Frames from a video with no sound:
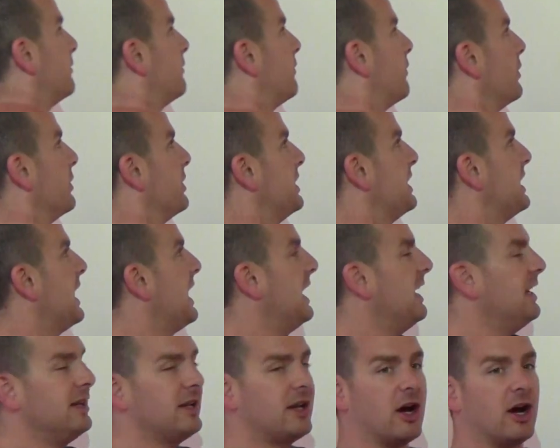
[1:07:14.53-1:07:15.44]
For the
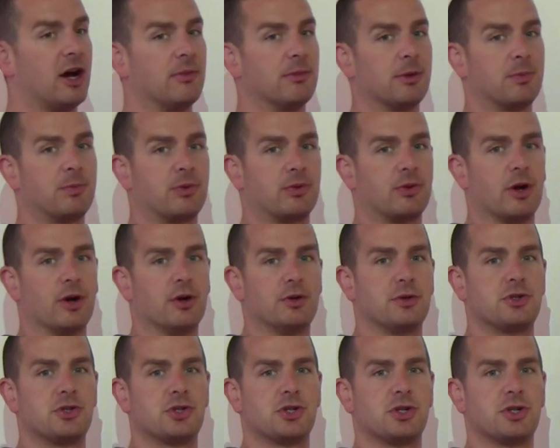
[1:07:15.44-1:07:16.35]
income
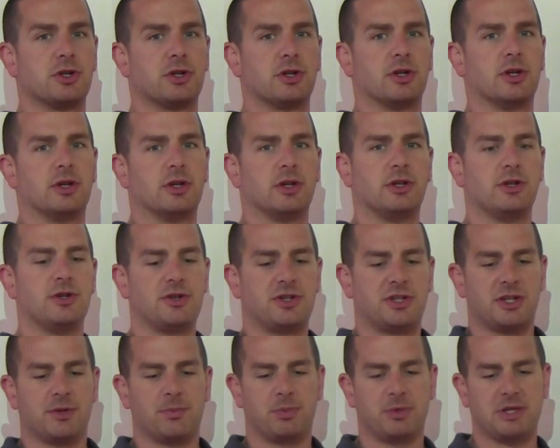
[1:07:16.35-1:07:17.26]
approach, you
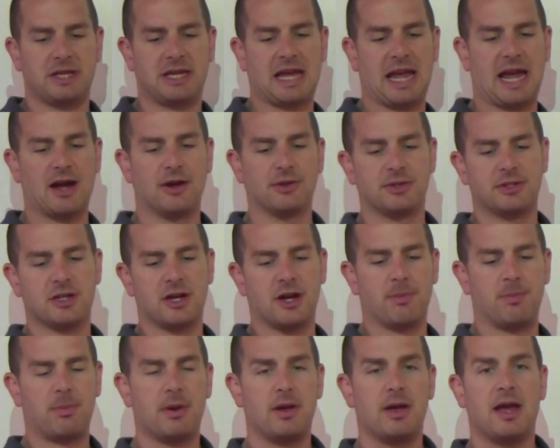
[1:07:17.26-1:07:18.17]
simply count
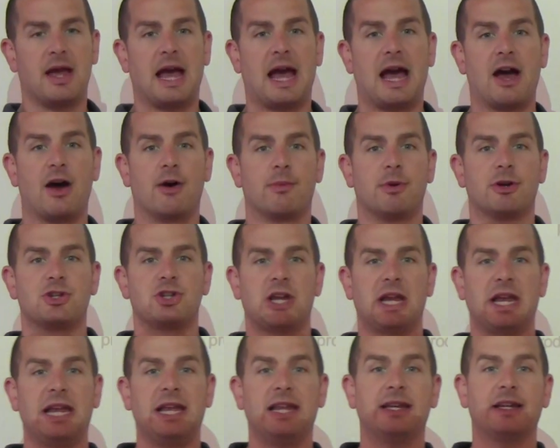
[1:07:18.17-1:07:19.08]
up how much
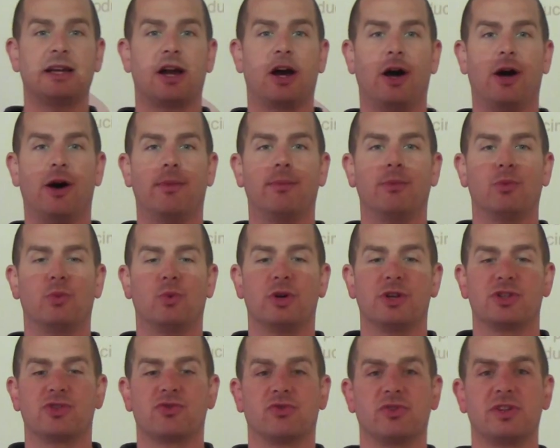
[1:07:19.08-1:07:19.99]
income
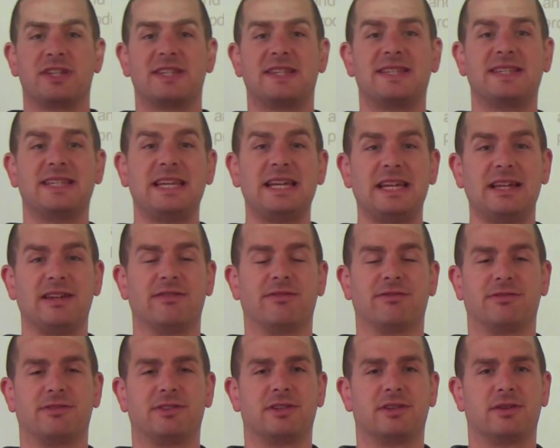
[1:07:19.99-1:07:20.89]
was
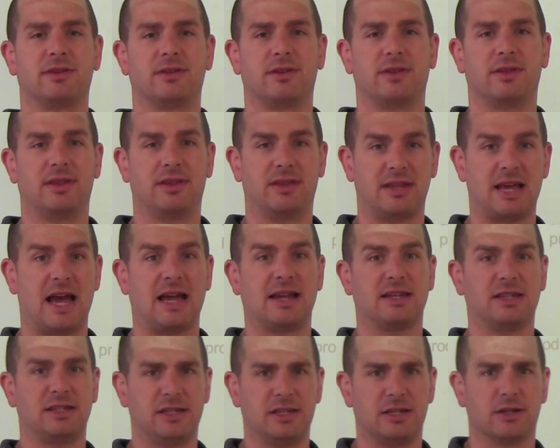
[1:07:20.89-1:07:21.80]
received
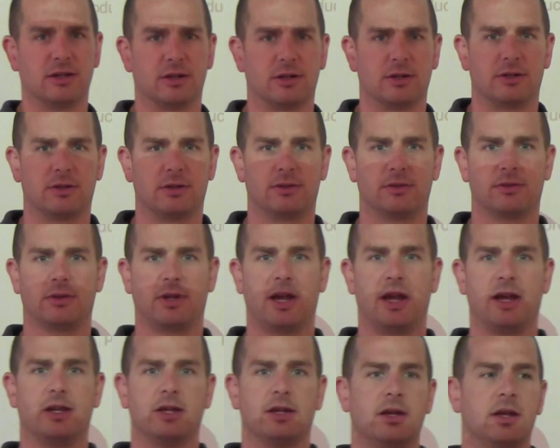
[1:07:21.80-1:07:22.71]
that year.
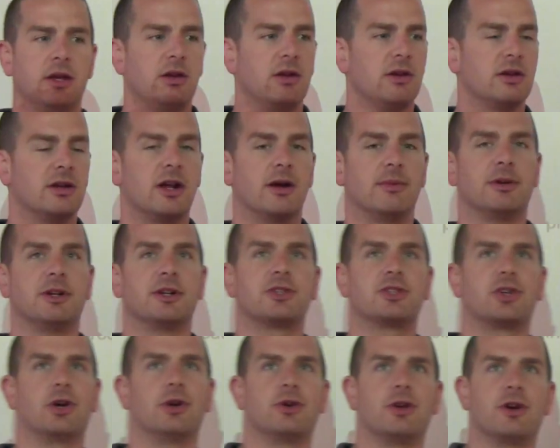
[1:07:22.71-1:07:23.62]
Okay? Now I'm going
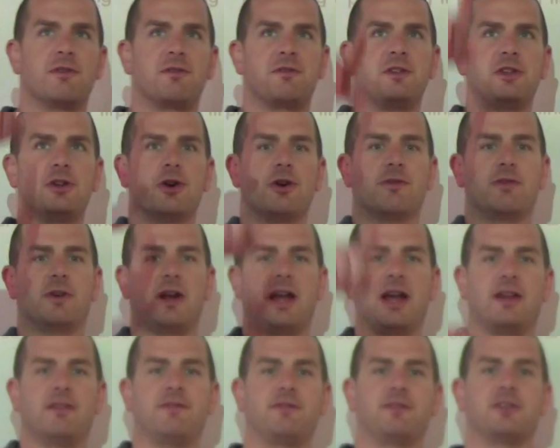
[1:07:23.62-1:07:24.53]
to turn off the
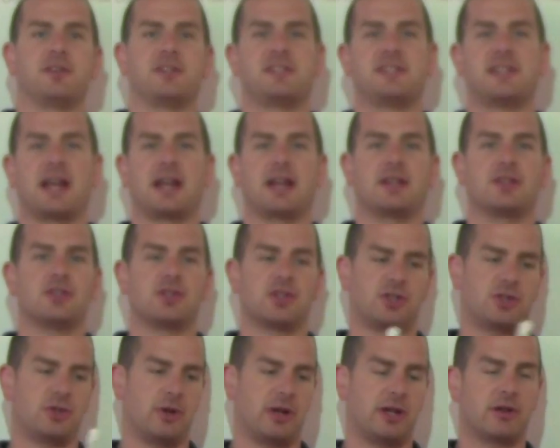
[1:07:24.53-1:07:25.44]
overhead for a second
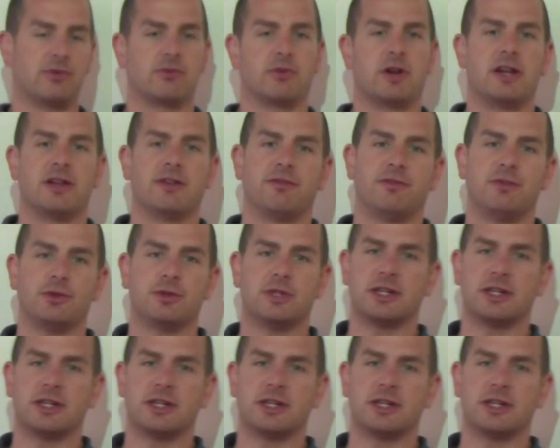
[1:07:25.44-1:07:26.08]
just so I can write a few